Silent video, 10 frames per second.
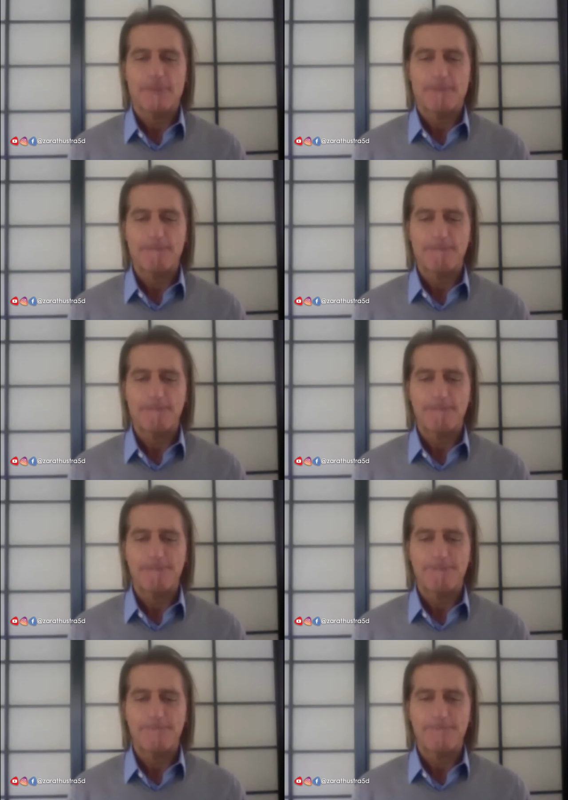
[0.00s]

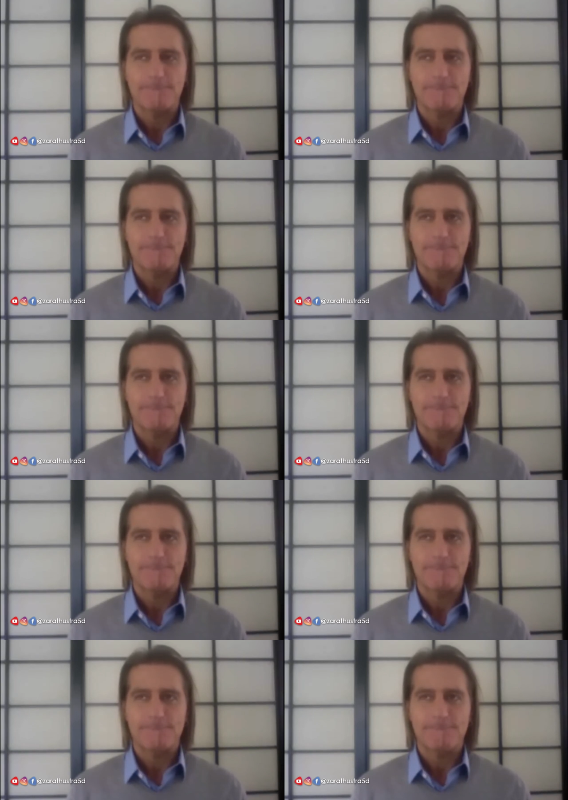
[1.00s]

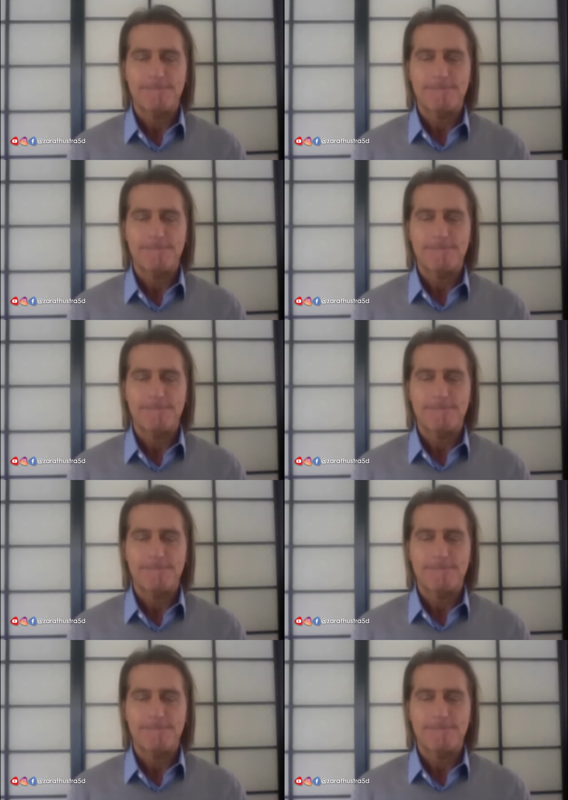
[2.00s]
(silence)